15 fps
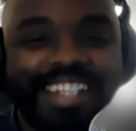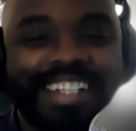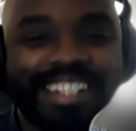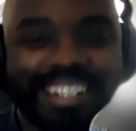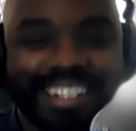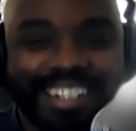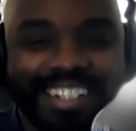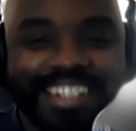Yeah.
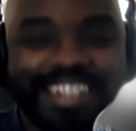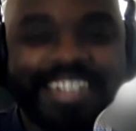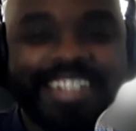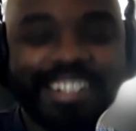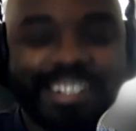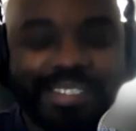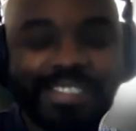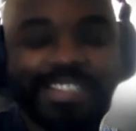
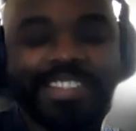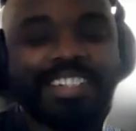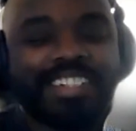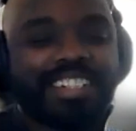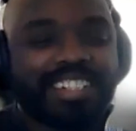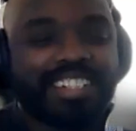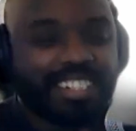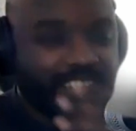Yep.
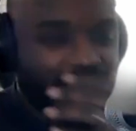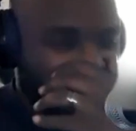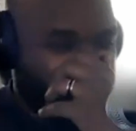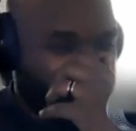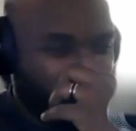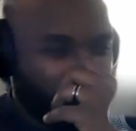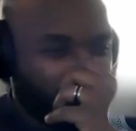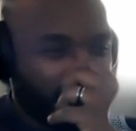
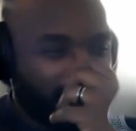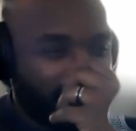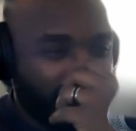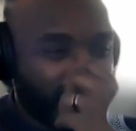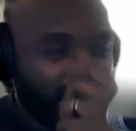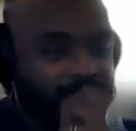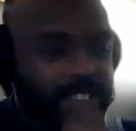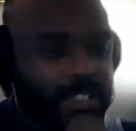I
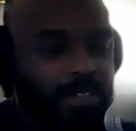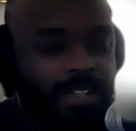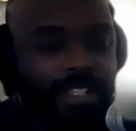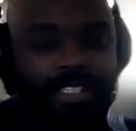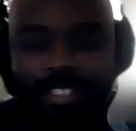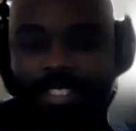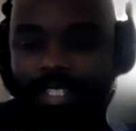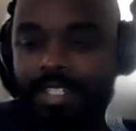think that's the
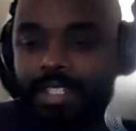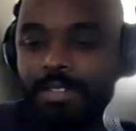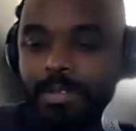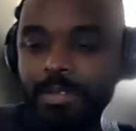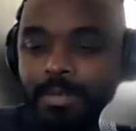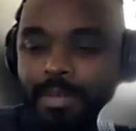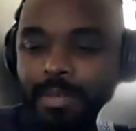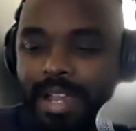crazy thing.
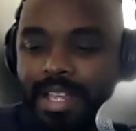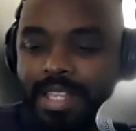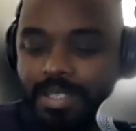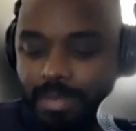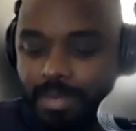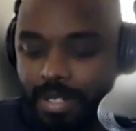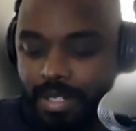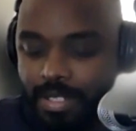My
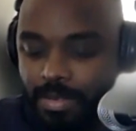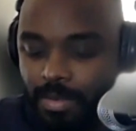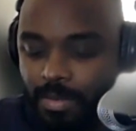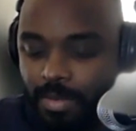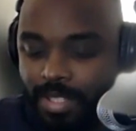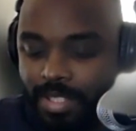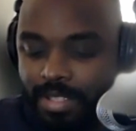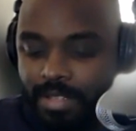experience with
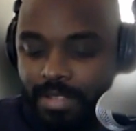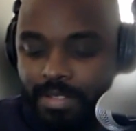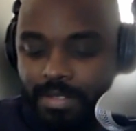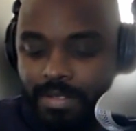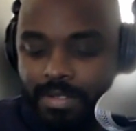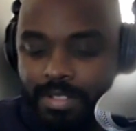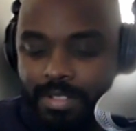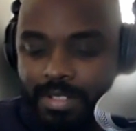West Coast
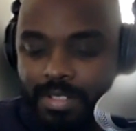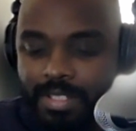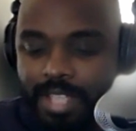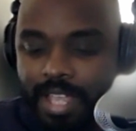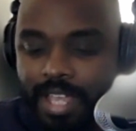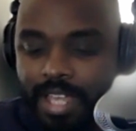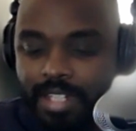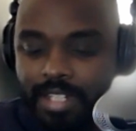oysters is
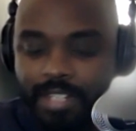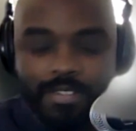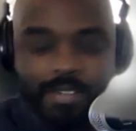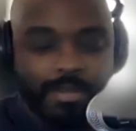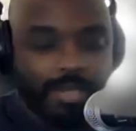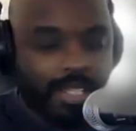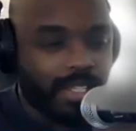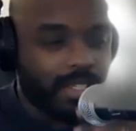kind of different
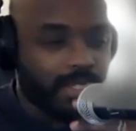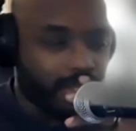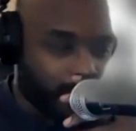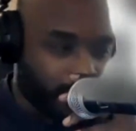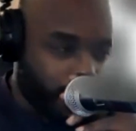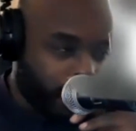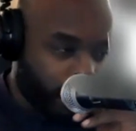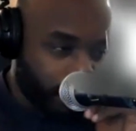because
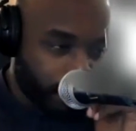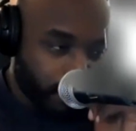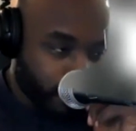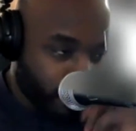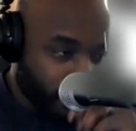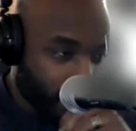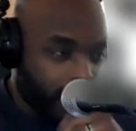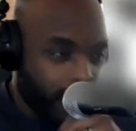
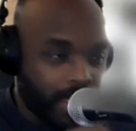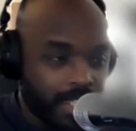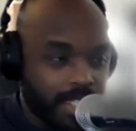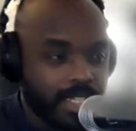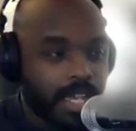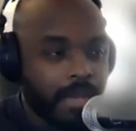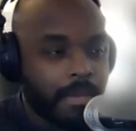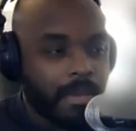at the
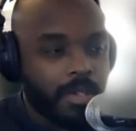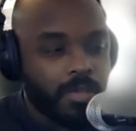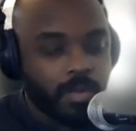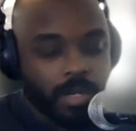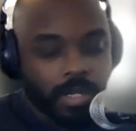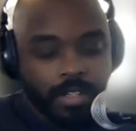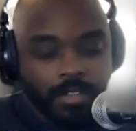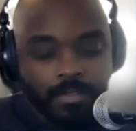time I was
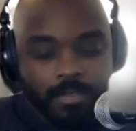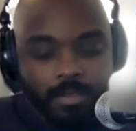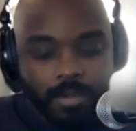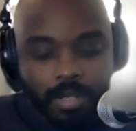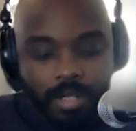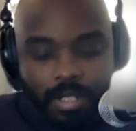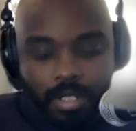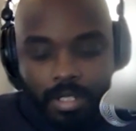working
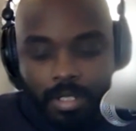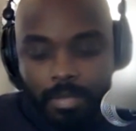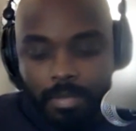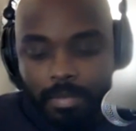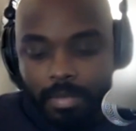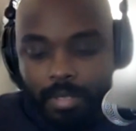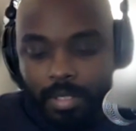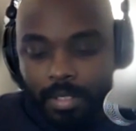for
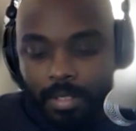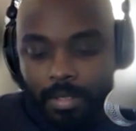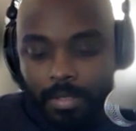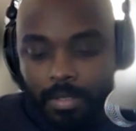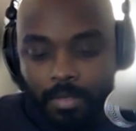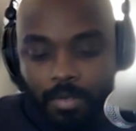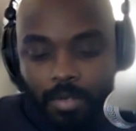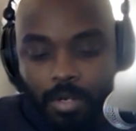
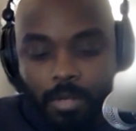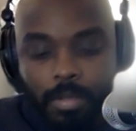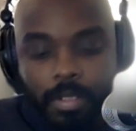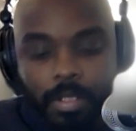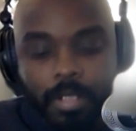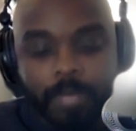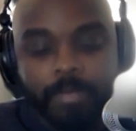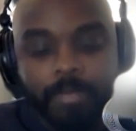a raw
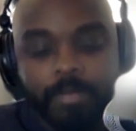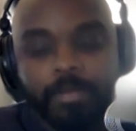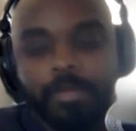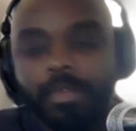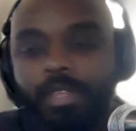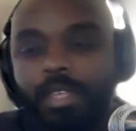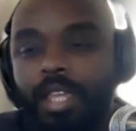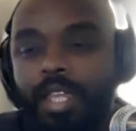bar
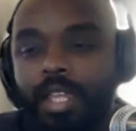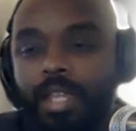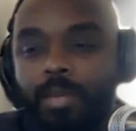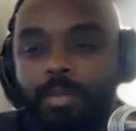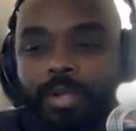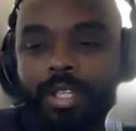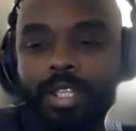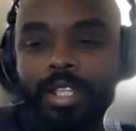and they were
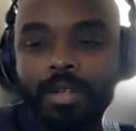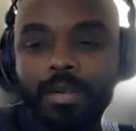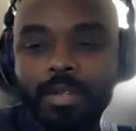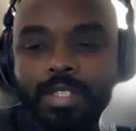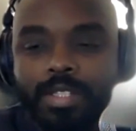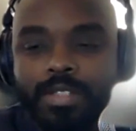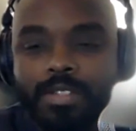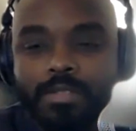bringing in
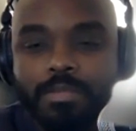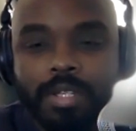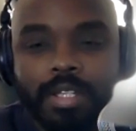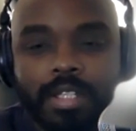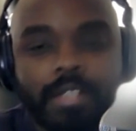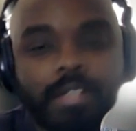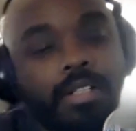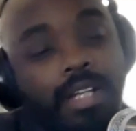oysters,
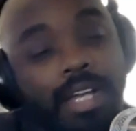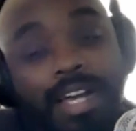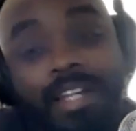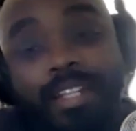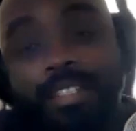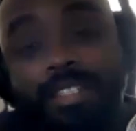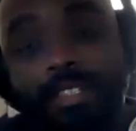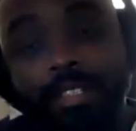but
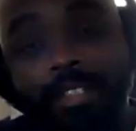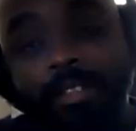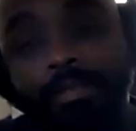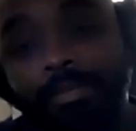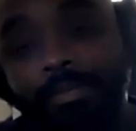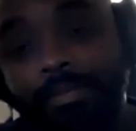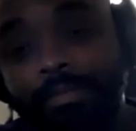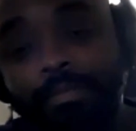honestly,
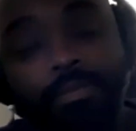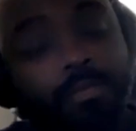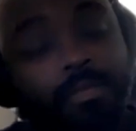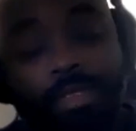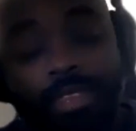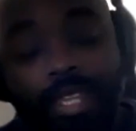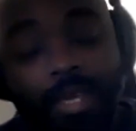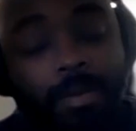
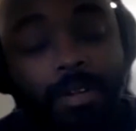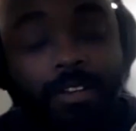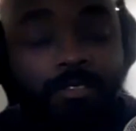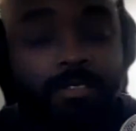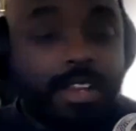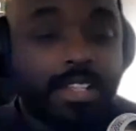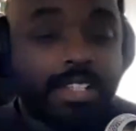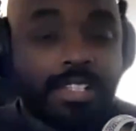they weren't the
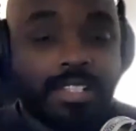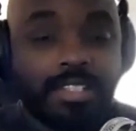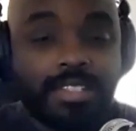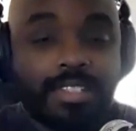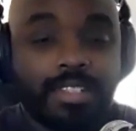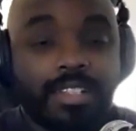freshest.